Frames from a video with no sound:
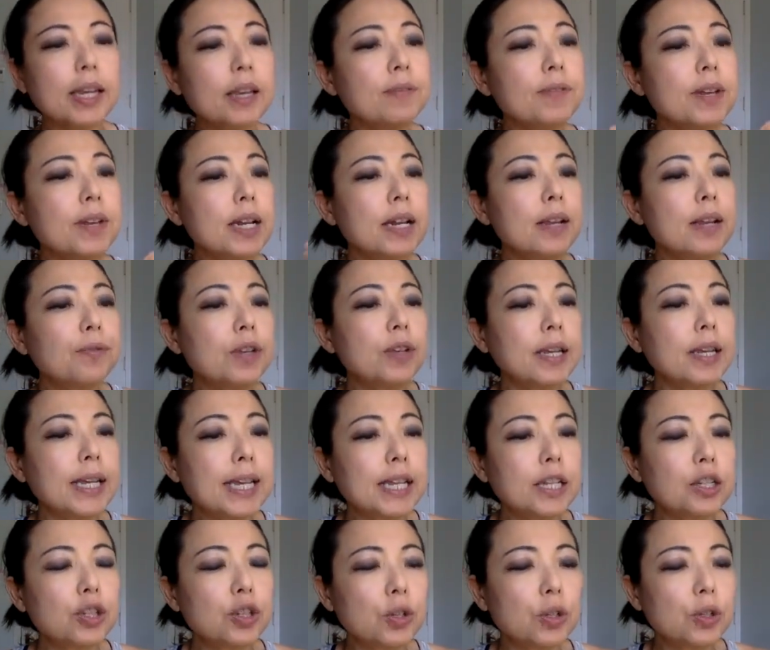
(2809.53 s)
Even if you
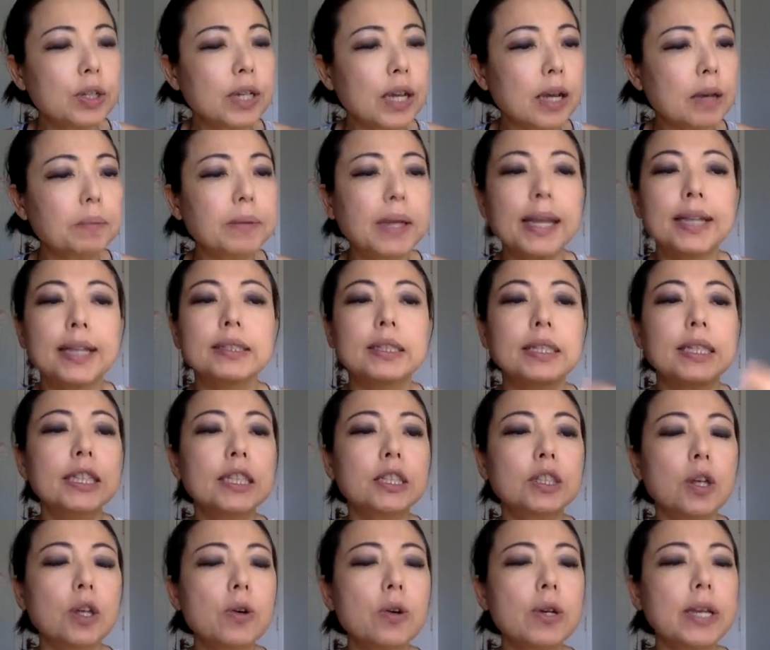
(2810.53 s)
eat 2 cupcakes,
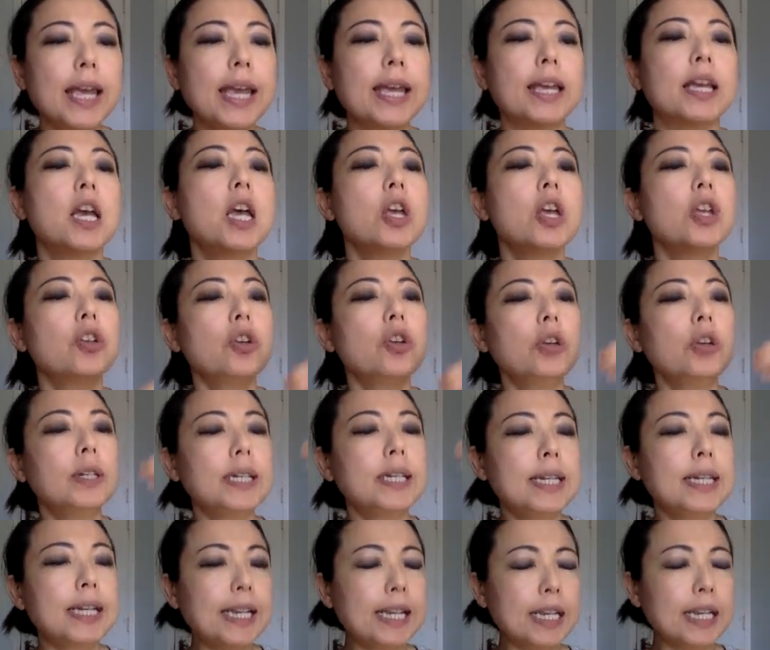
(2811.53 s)
it's okay.
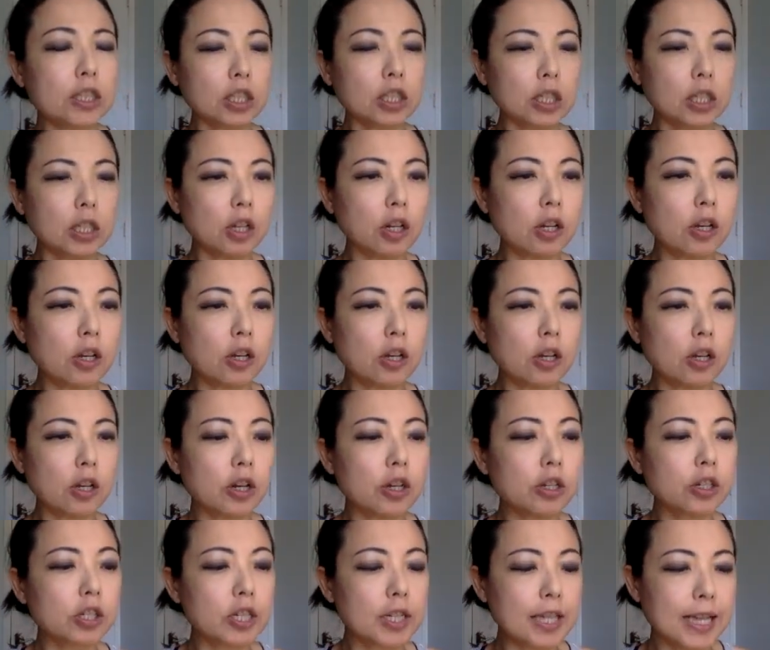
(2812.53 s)
You need to
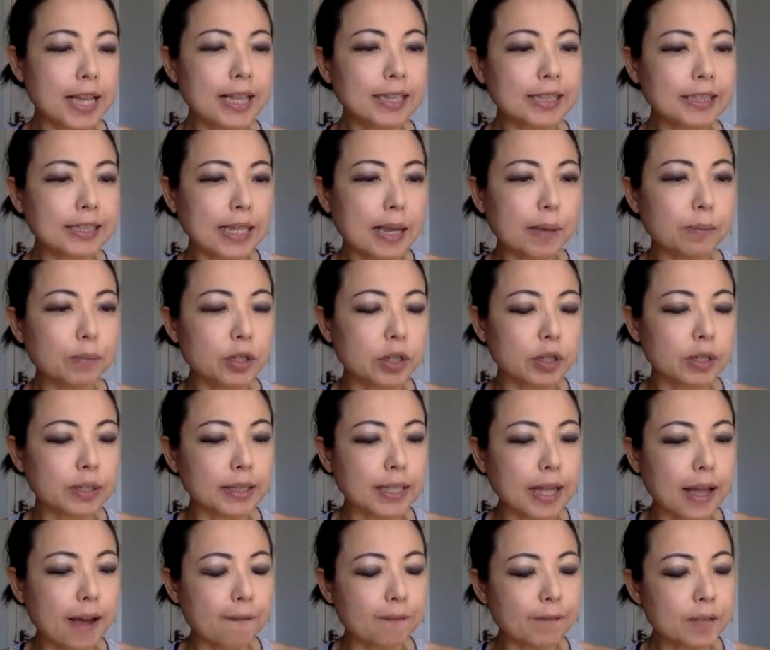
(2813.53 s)
learn to accept
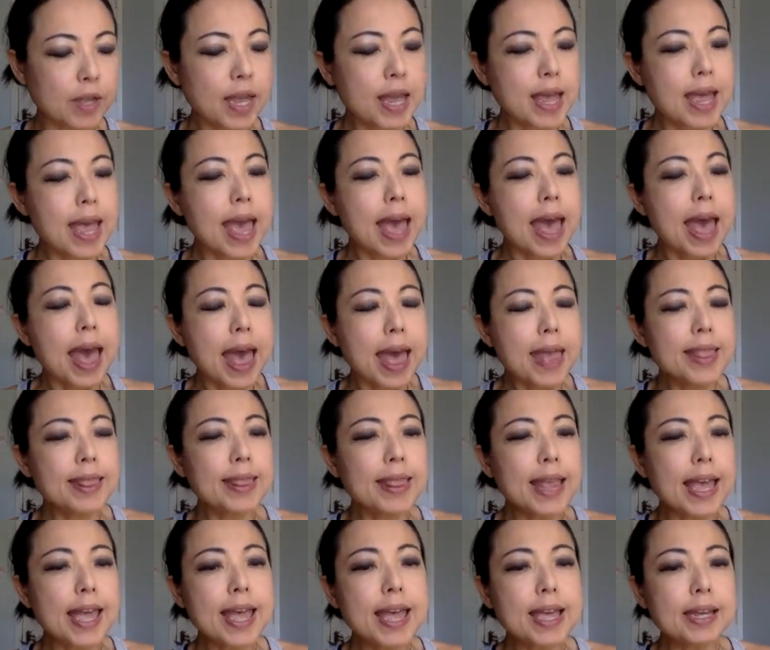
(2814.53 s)
yourself. And
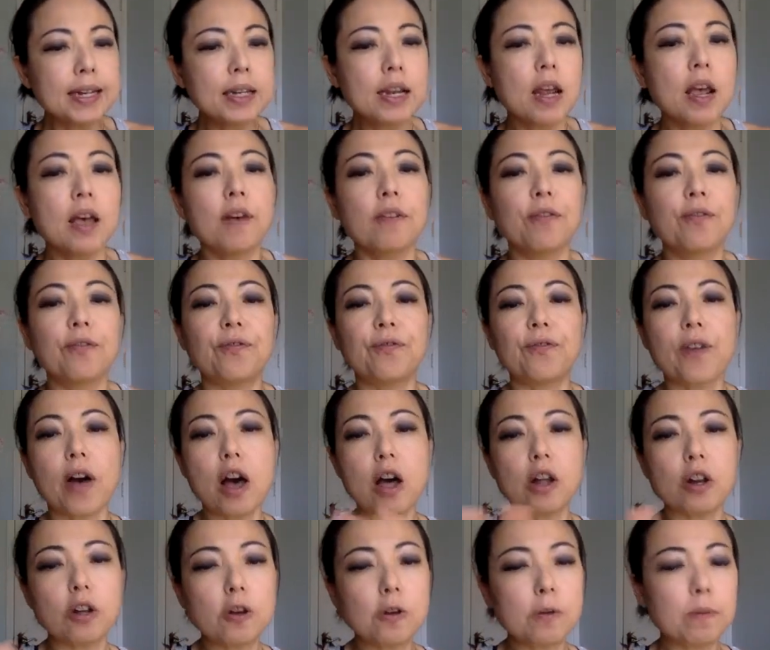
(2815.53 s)
then
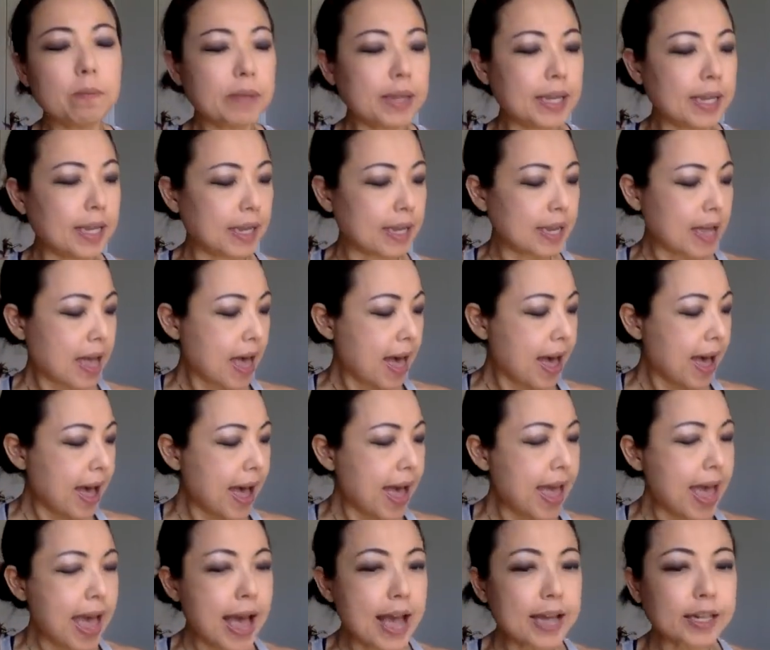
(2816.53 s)
follow me.
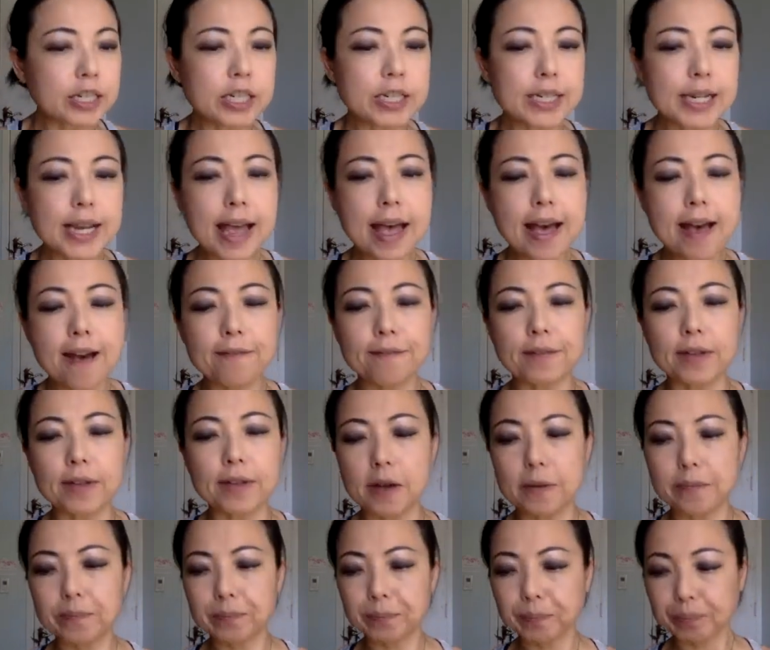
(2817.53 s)
I actually have
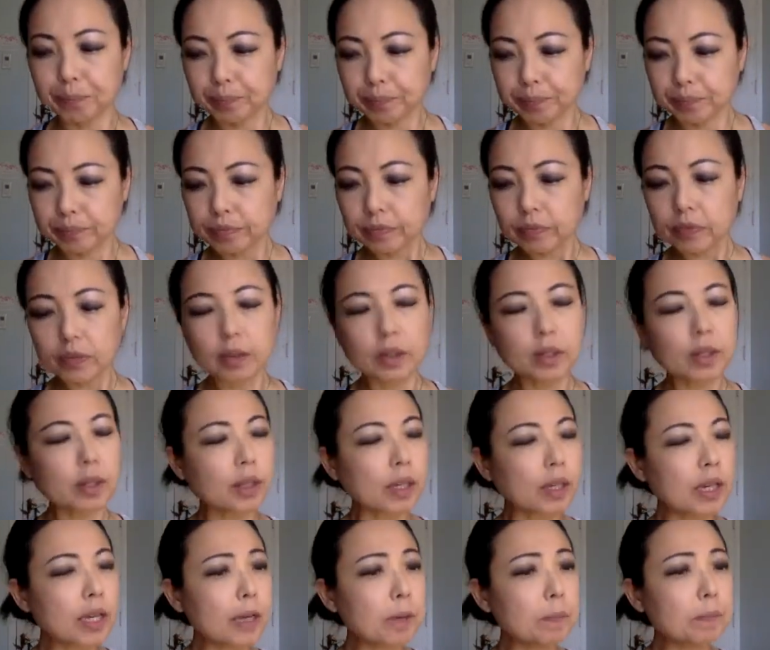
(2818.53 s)

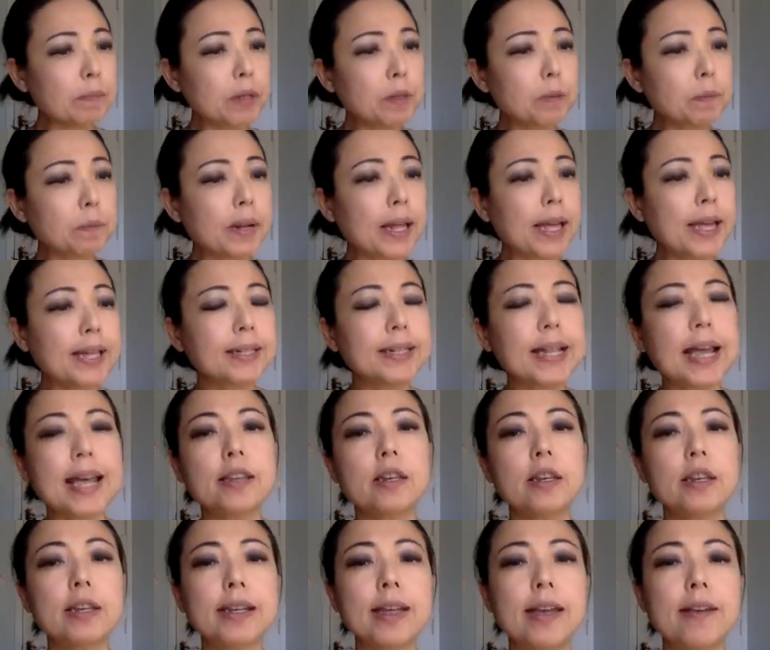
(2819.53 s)
a meal plan
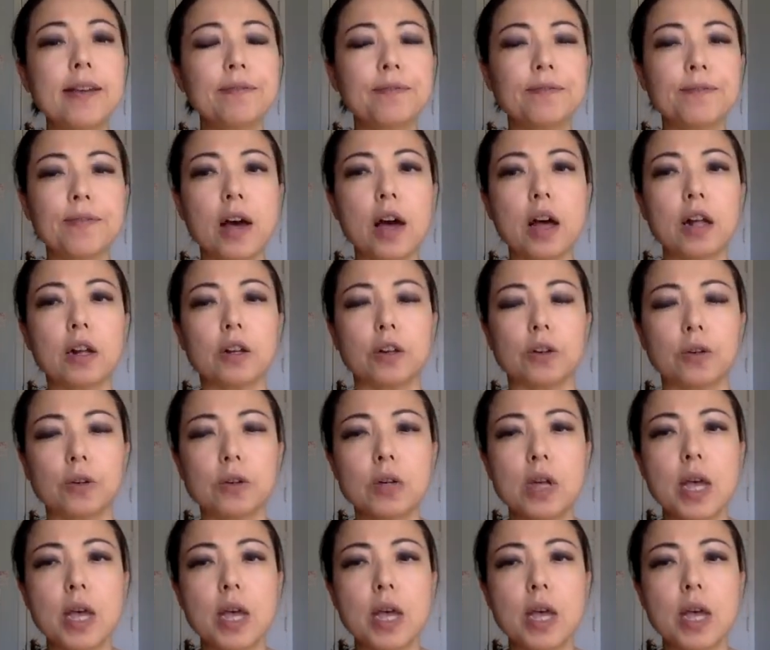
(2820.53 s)
that you can follow.